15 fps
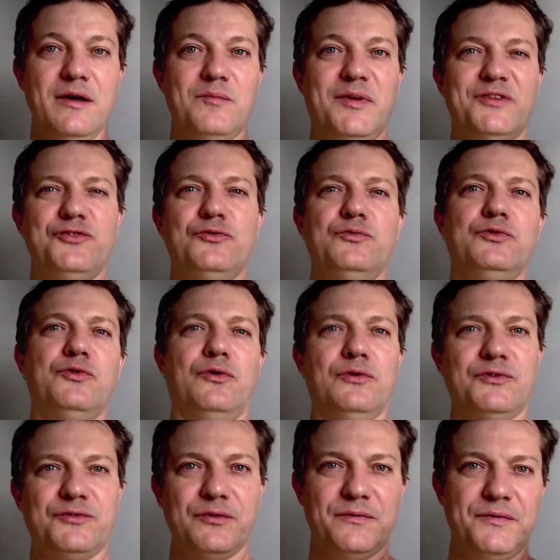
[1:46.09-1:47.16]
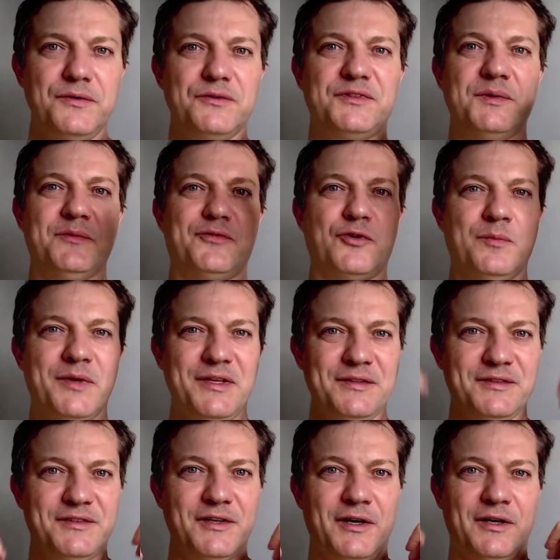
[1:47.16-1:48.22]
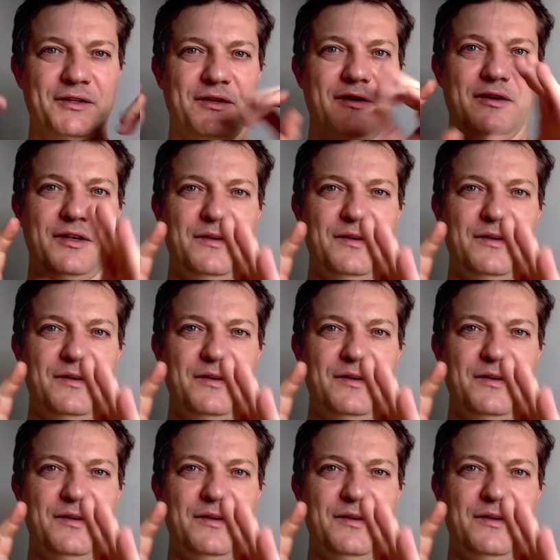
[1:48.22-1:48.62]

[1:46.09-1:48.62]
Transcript: but you would also feel them from inside.